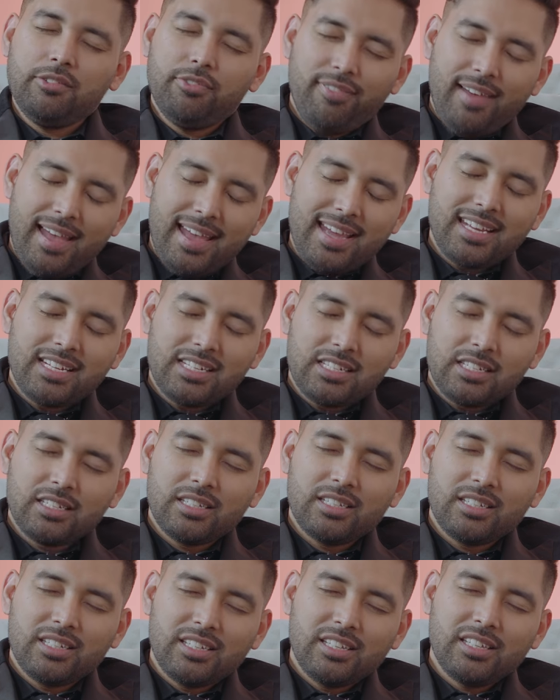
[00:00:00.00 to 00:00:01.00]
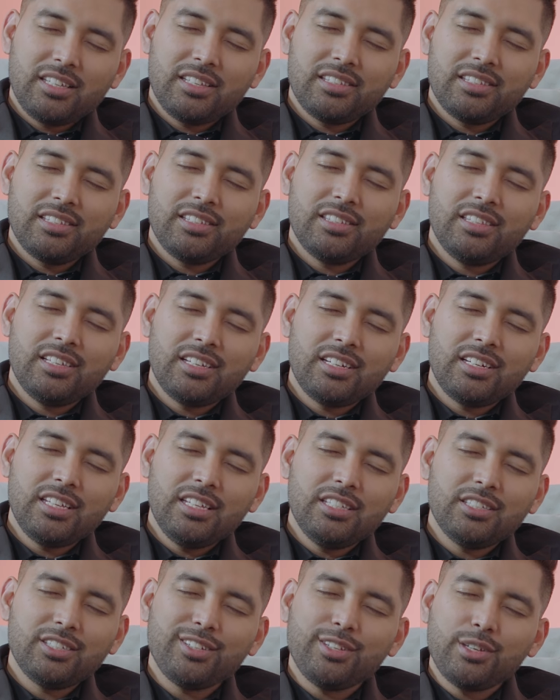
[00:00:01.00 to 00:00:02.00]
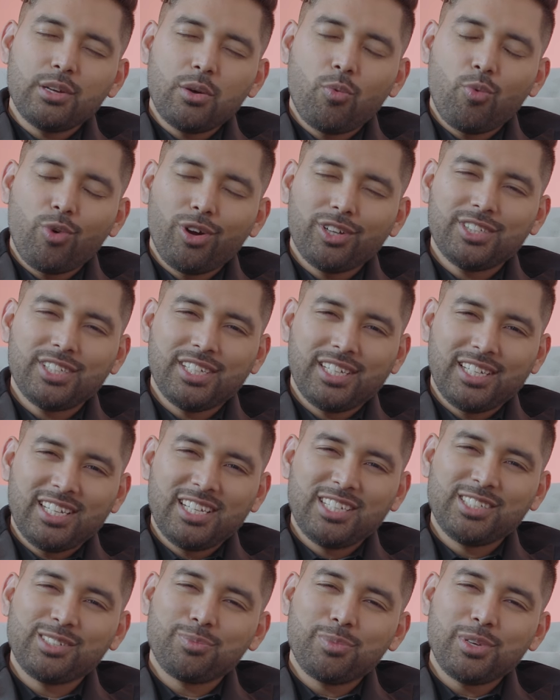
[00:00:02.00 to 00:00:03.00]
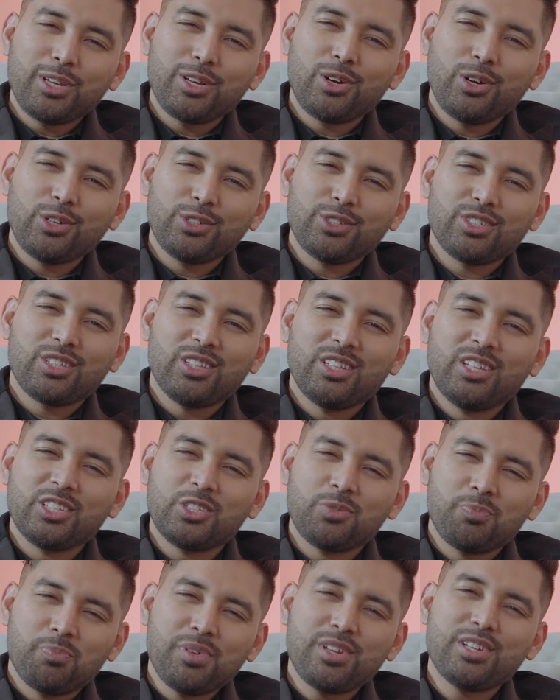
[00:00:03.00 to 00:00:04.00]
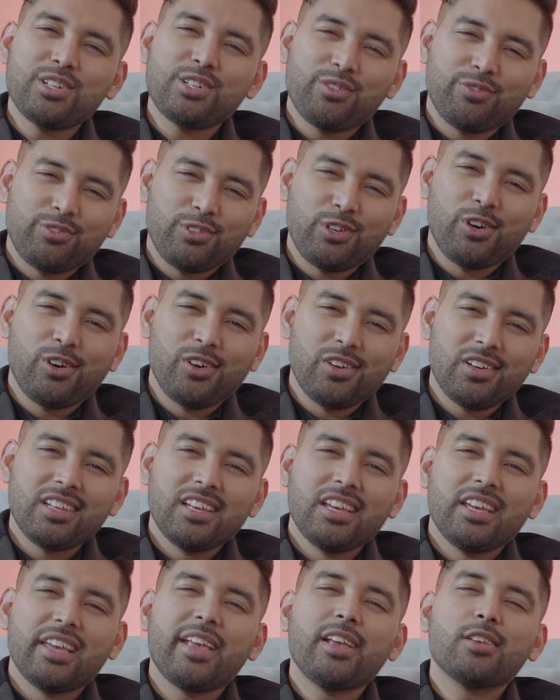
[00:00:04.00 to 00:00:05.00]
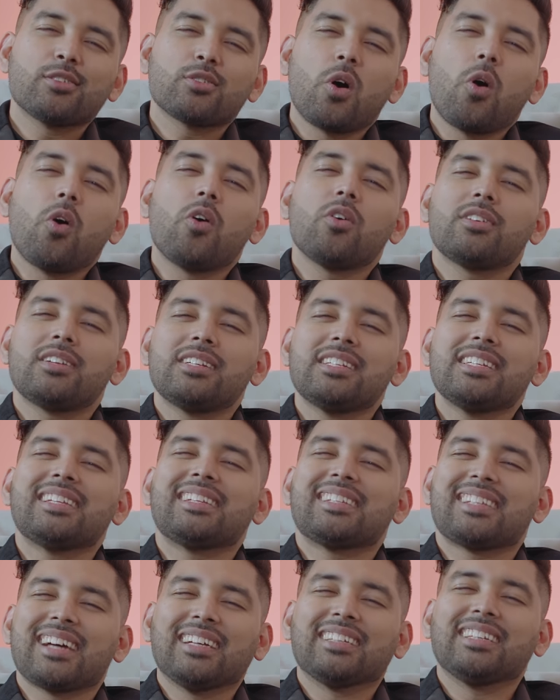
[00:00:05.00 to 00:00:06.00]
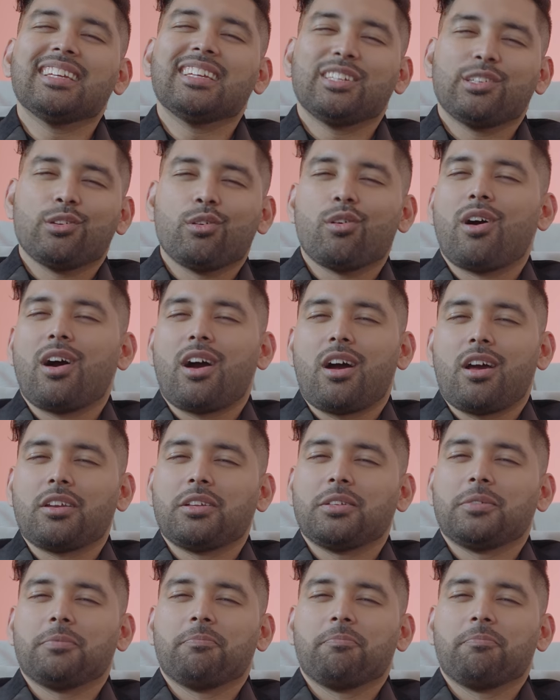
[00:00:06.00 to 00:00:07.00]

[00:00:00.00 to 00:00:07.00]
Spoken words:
fact, the reason you're watching is because the Spirit of God is already tugging your heart.